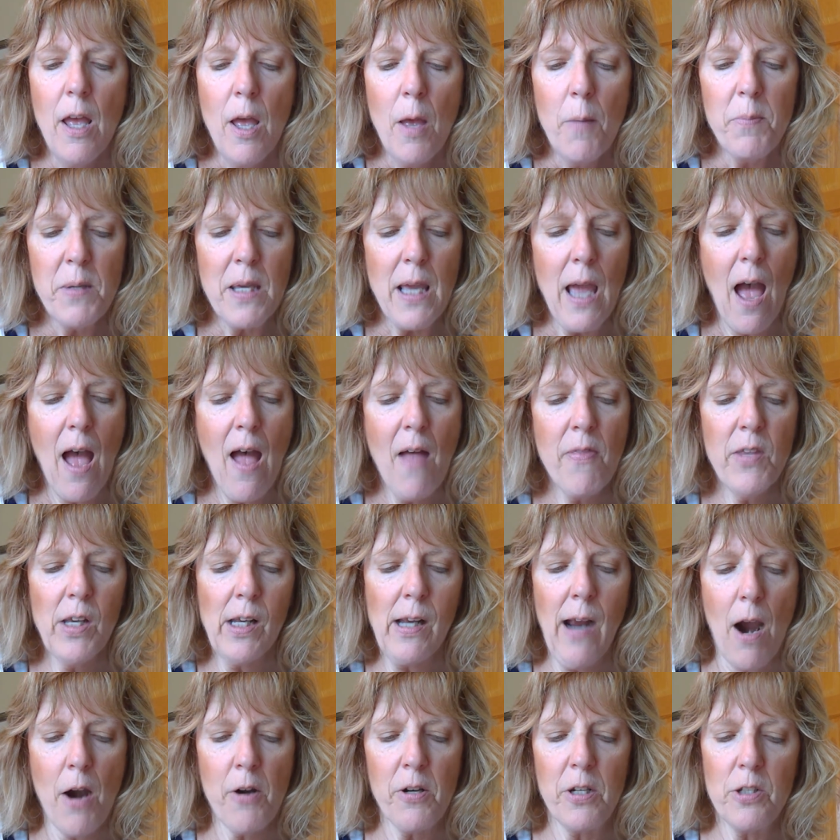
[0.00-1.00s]
Beyond the
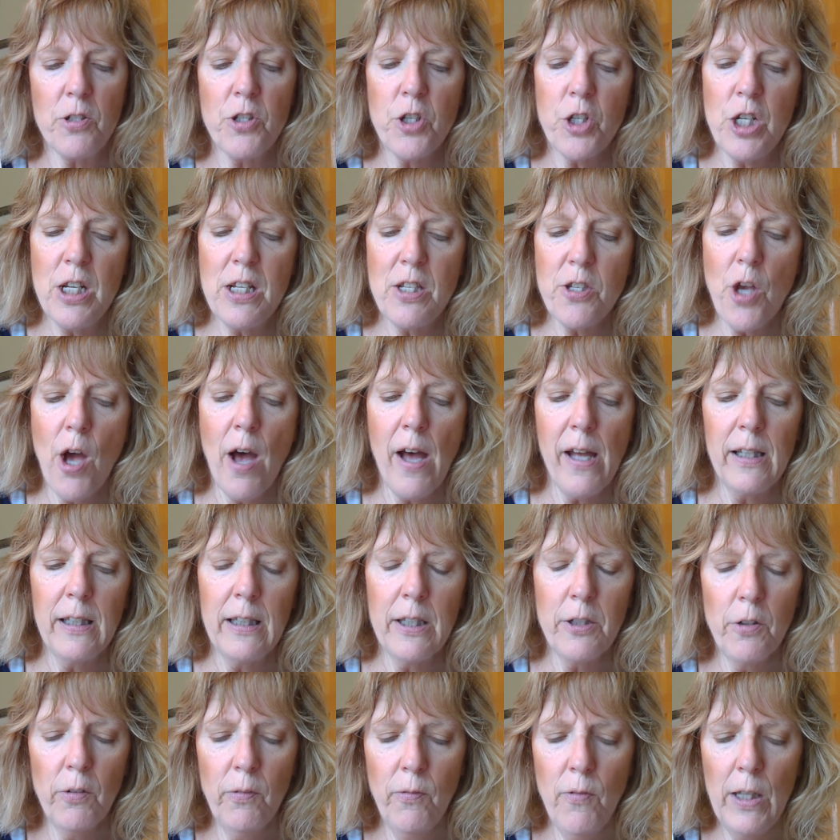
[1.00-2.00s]
gardens, she saw a
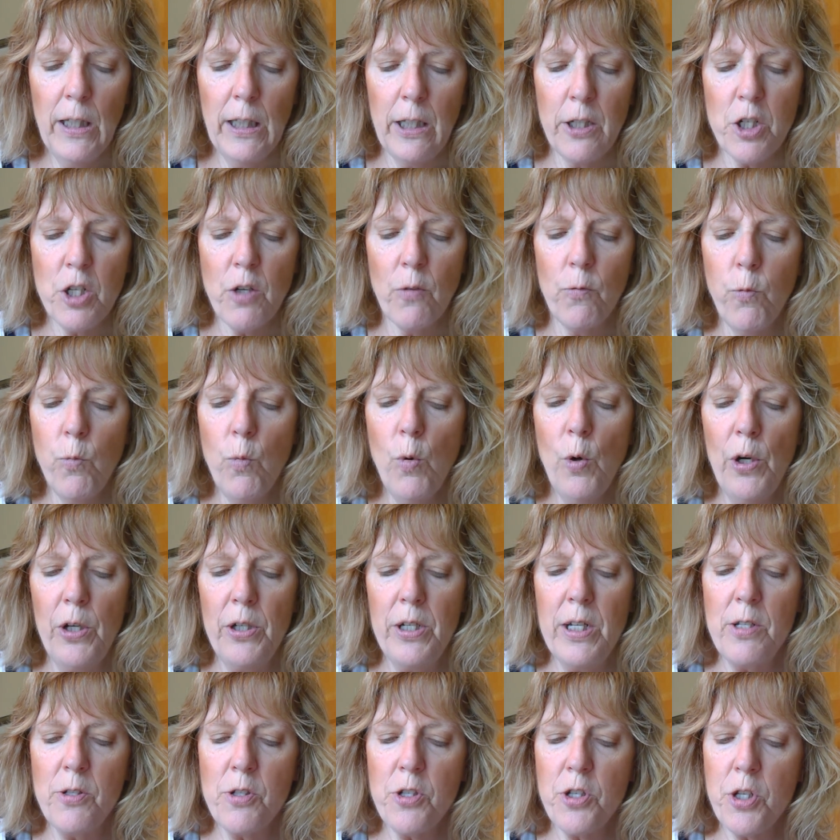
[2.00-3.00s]
little village of wood
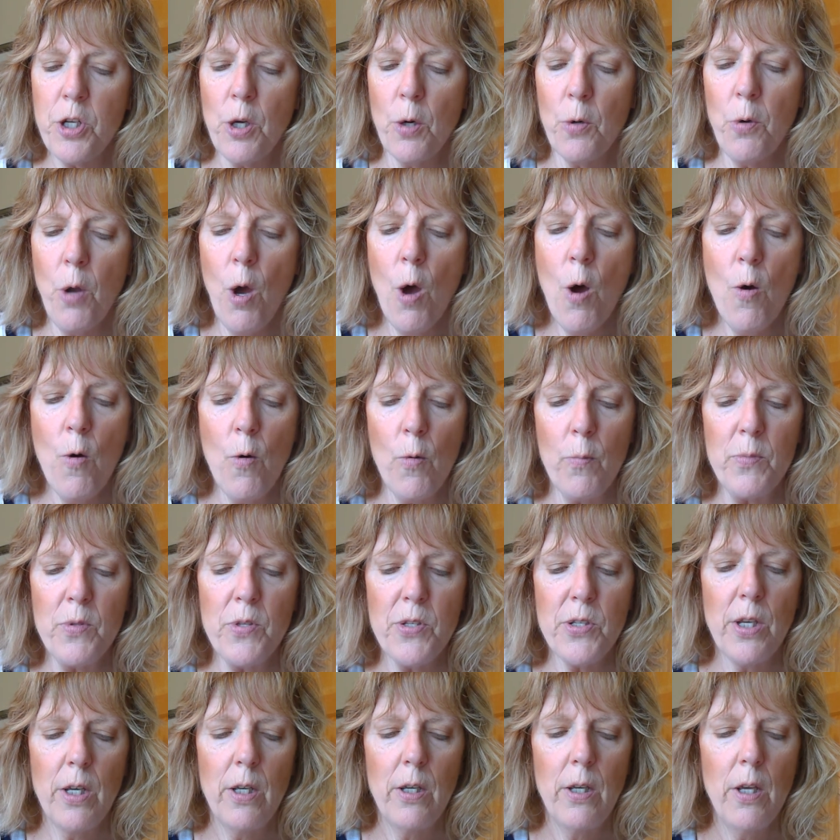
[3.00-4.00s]
and stone
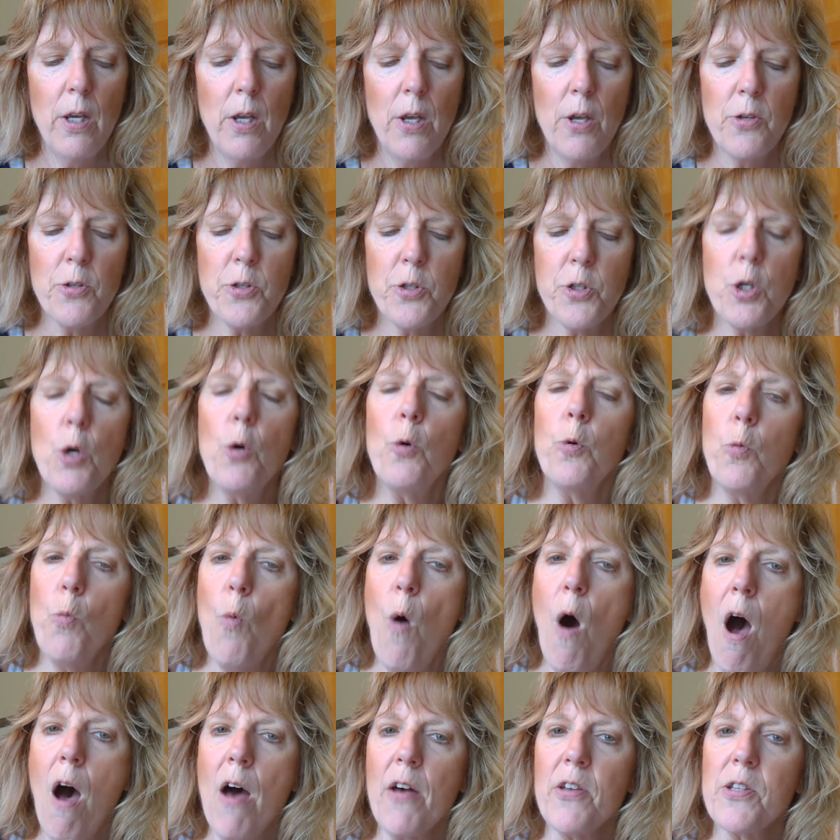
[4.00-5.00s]
homes. Stone
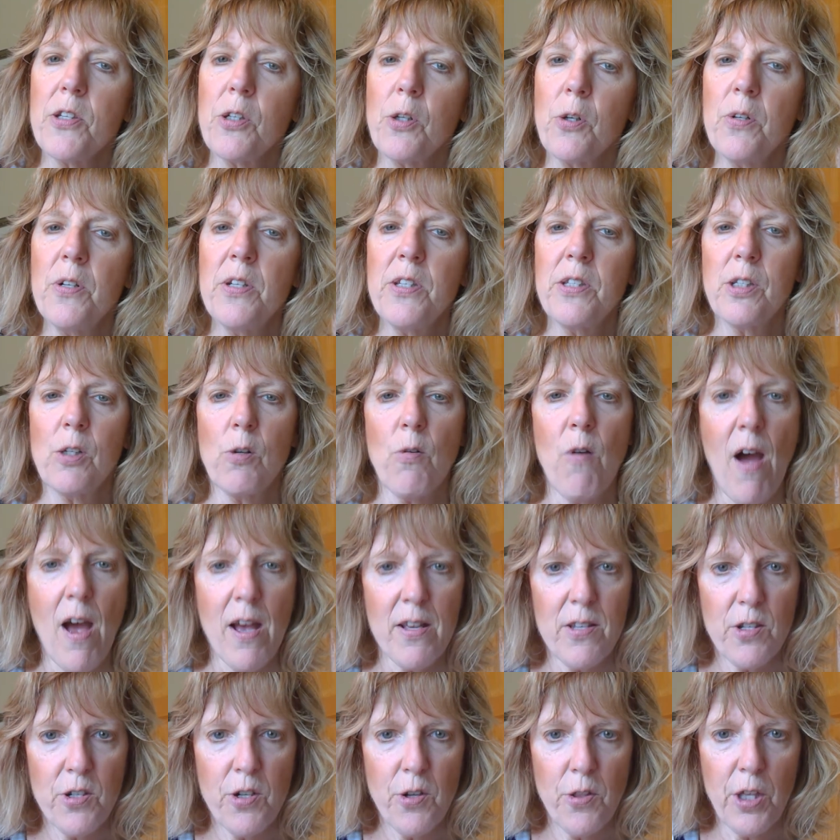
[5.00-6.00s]
walls
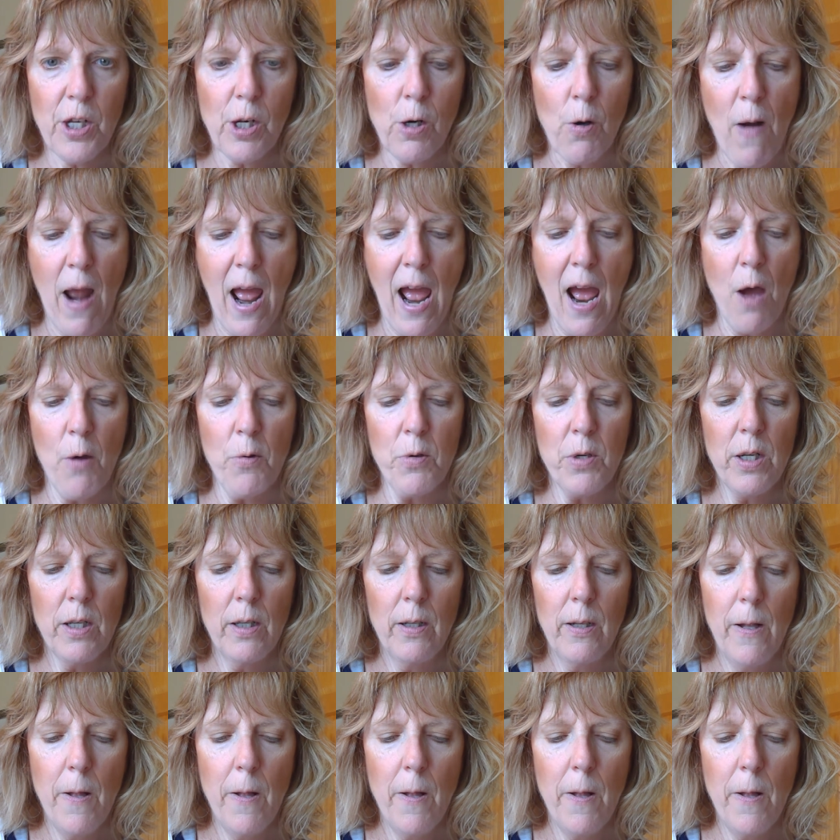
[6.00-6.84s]
crisscrossed the ground.